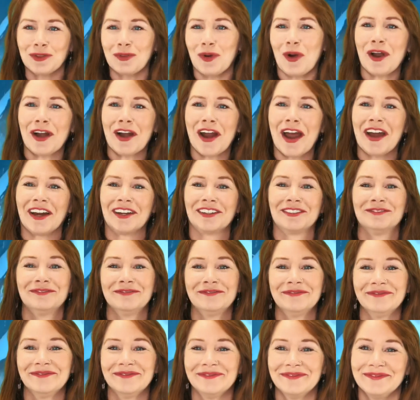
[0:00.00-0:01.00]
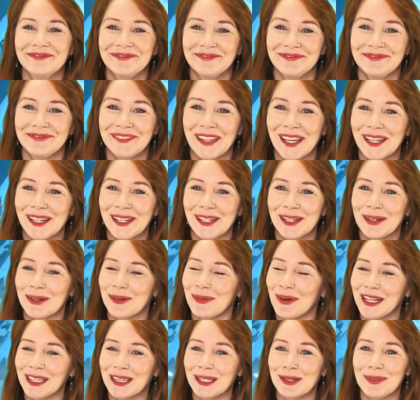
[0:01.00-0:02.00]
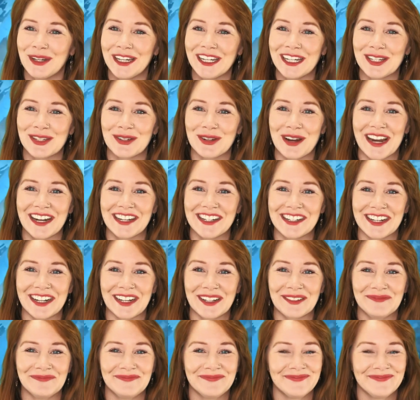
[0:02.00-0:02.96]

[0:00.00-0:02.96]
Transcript: quarter. Quite the winning strategy.